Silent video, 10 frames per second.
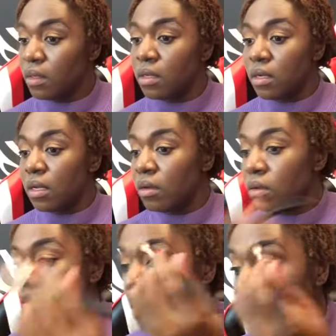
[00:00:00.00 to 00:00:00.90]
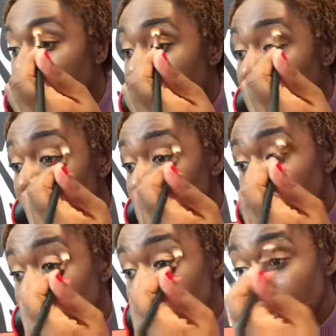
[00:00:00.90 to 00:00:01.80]
Now go back
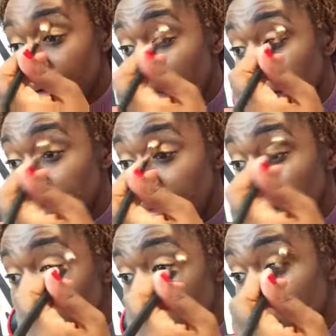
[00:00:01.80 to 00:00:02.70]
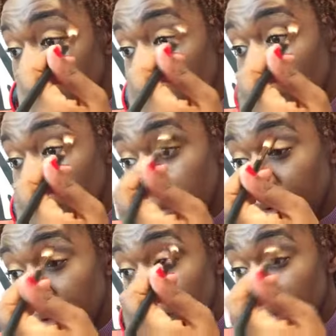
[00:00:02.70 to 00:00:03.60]
in and soften it with this other
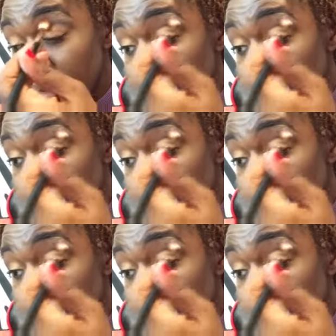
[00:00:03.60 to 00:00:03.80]
brush.